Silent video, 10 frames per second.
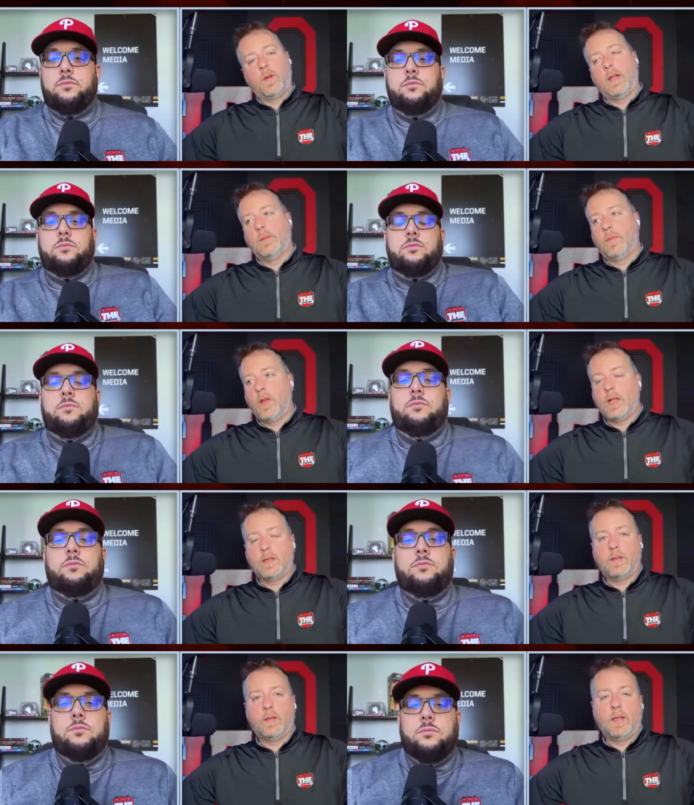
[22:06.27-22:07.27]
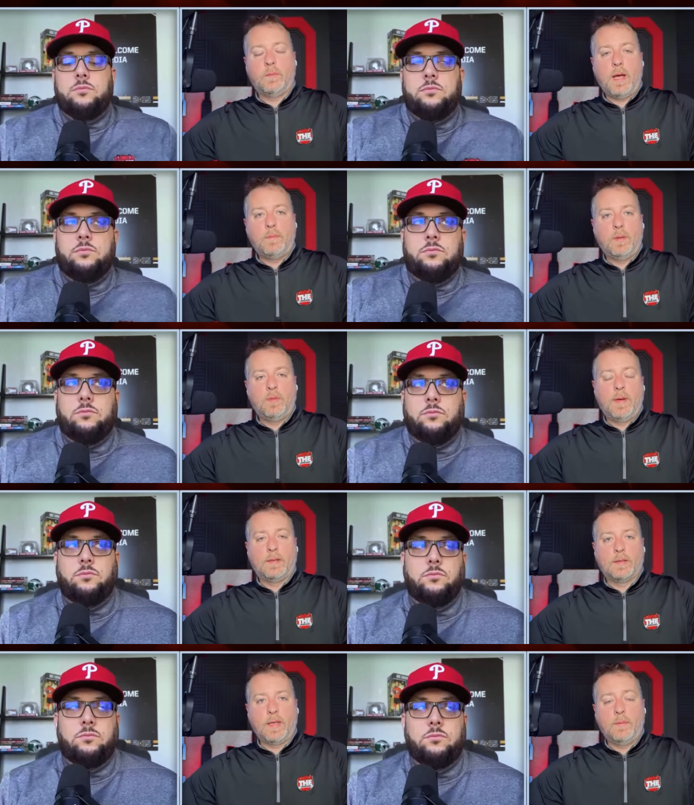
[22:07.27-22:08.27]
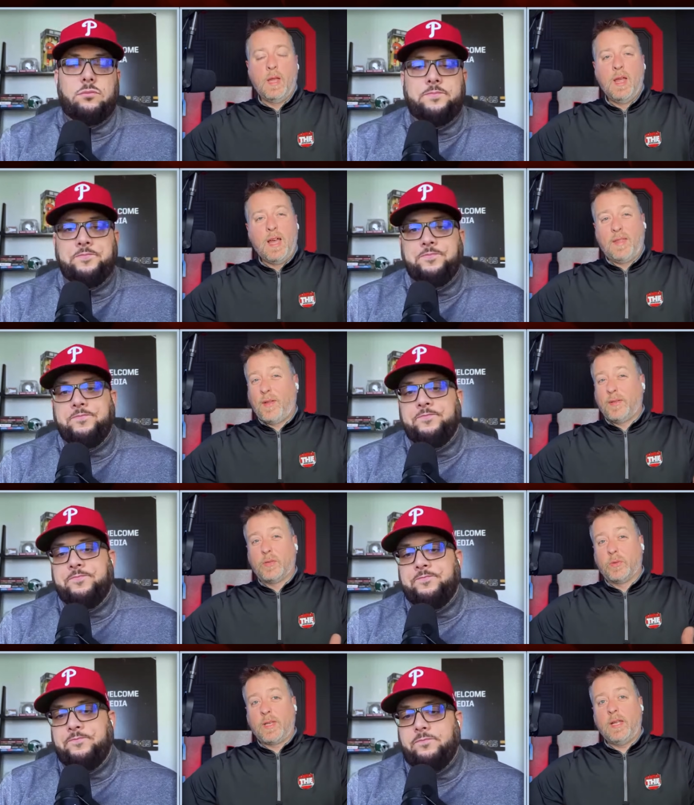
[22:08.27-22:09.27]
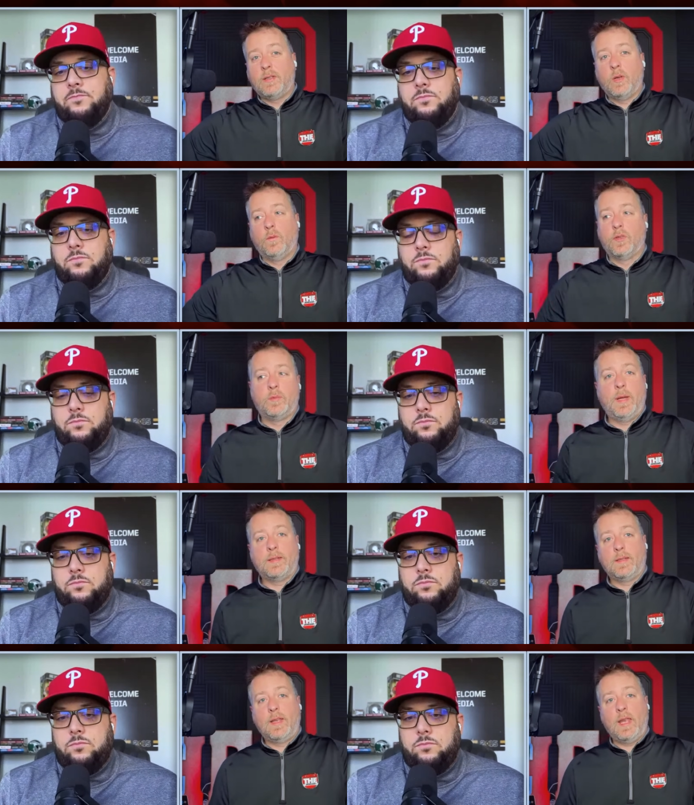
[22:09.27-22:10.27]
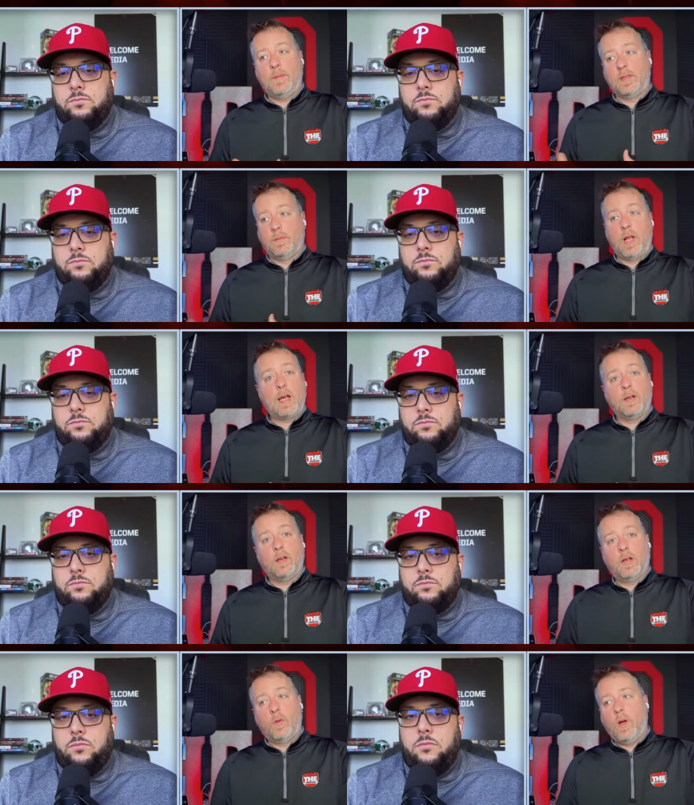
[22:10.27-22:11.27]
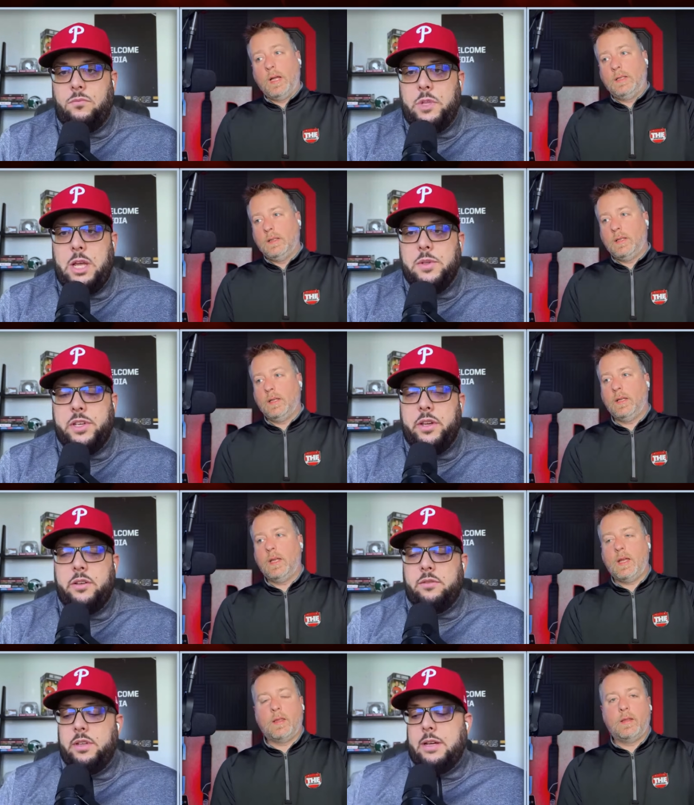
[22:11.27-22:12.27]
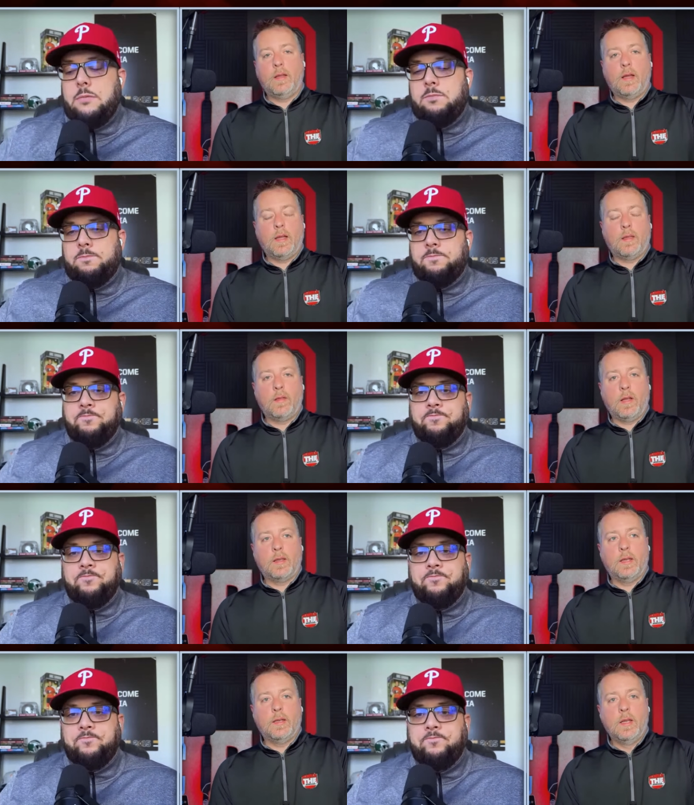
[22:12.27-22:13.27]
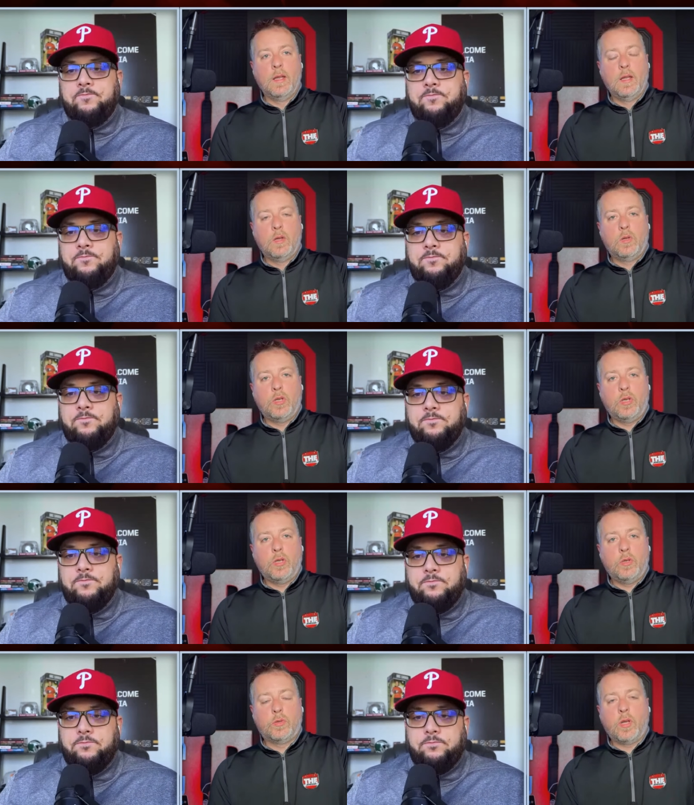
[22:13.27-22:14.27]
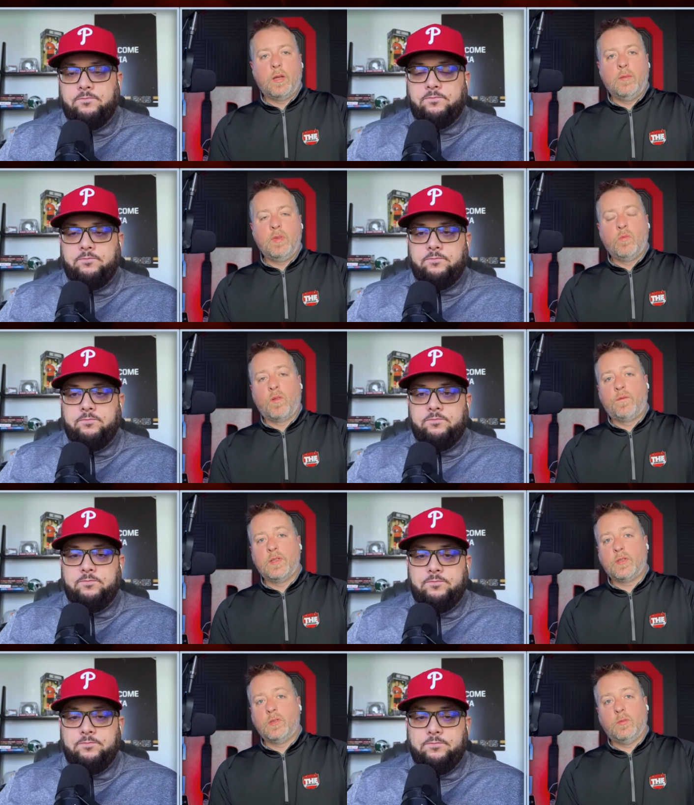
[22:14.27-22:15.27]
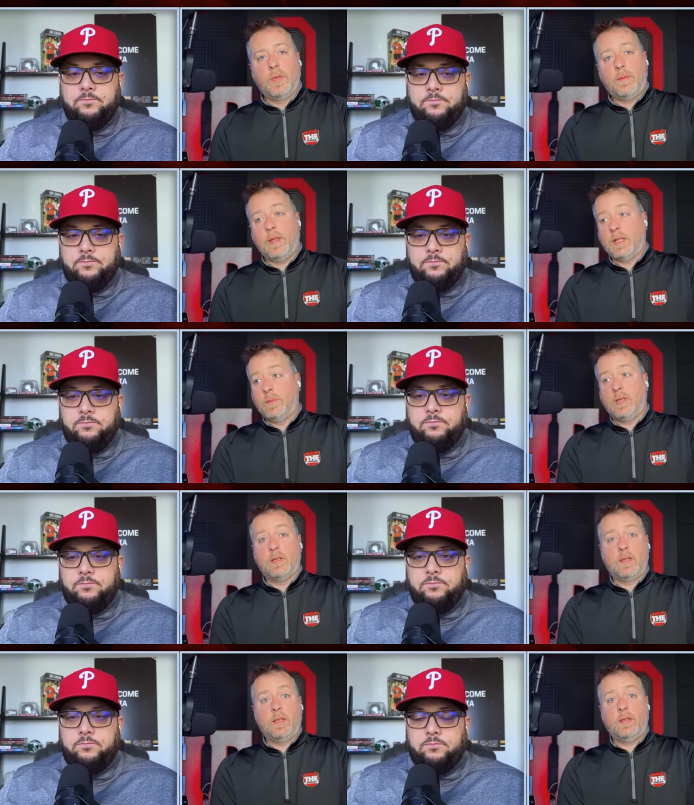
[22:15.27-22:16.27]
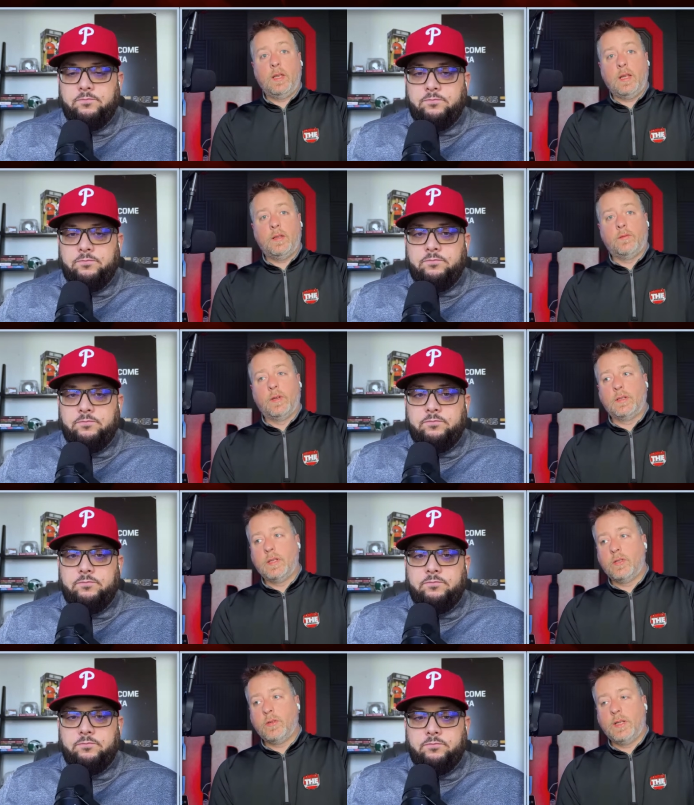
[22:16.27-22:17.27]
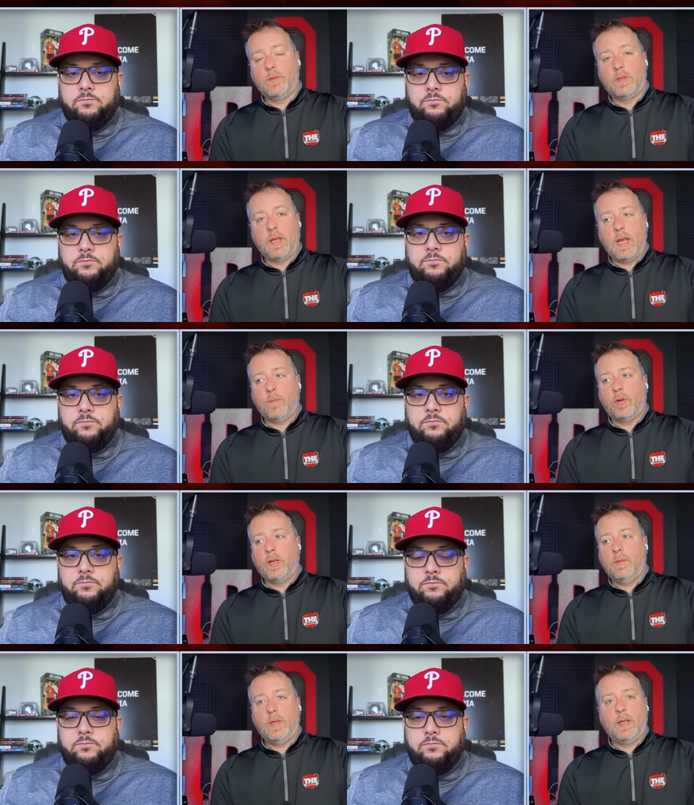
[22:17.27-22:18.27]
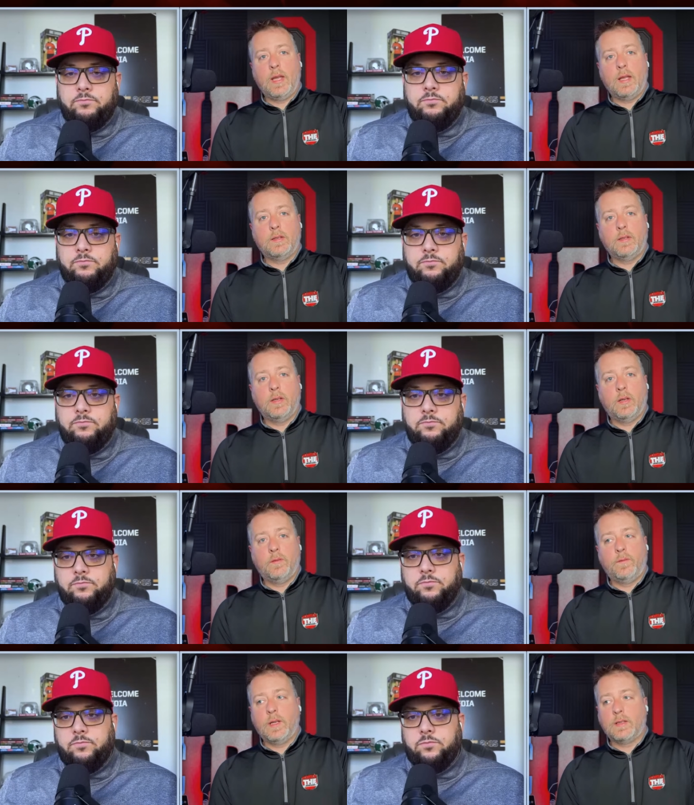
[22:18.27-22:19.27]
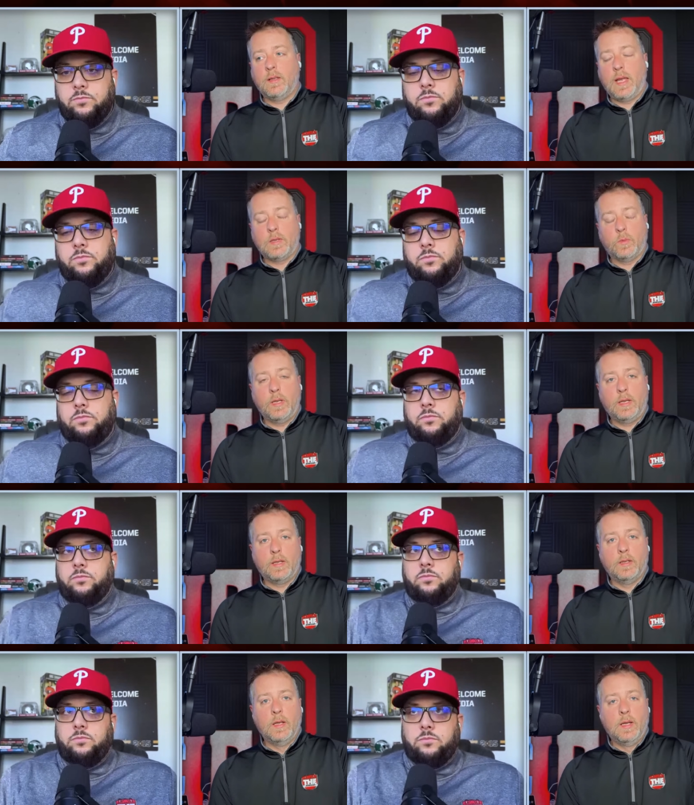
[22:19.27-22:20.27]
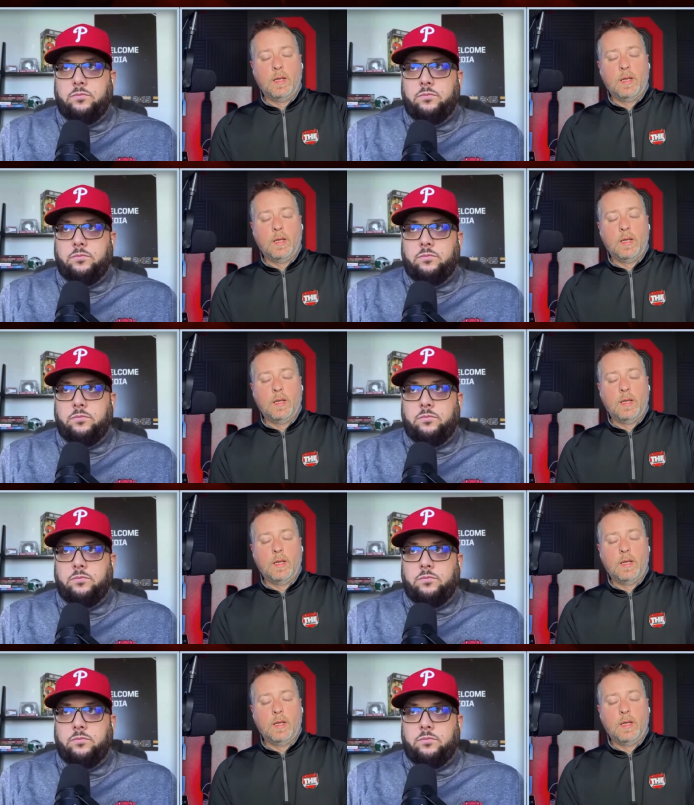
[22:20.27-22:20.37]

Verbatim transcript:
Speaker 1: random thoughts that mm-hmm. pop up about this game, I thought this was Cade Stover's best game as a blocker in a while. Yeah, uh, I, yeah. I, I thought that you, you saw him be more physical. Maybe that's because he, he had the wrist injury that was hampering him that he got you know, fixed last week. And